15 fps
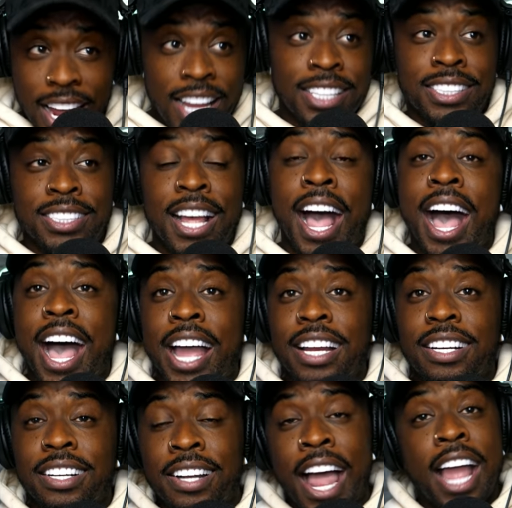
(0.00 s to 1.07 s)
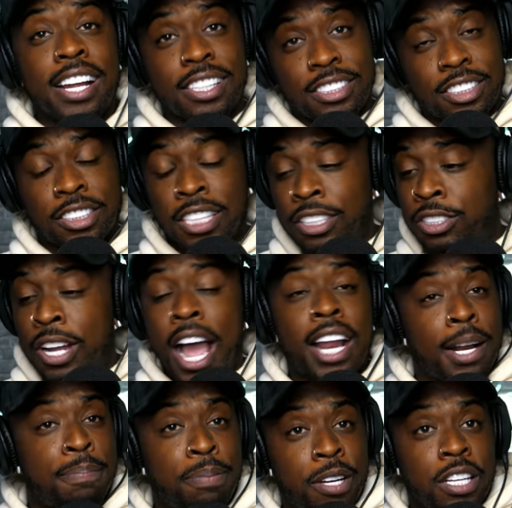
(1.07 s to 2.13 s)
inside, like to
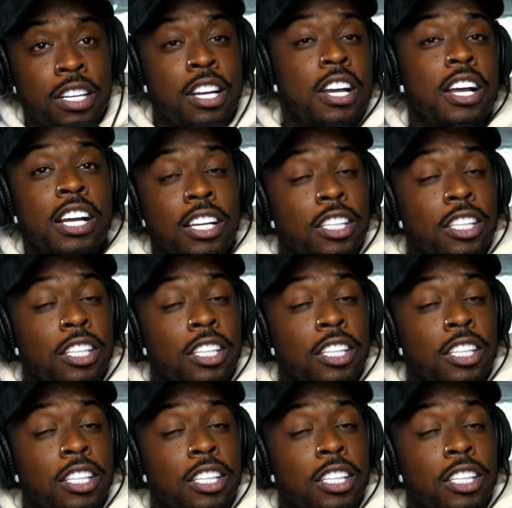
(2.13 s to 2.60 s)
trying to put.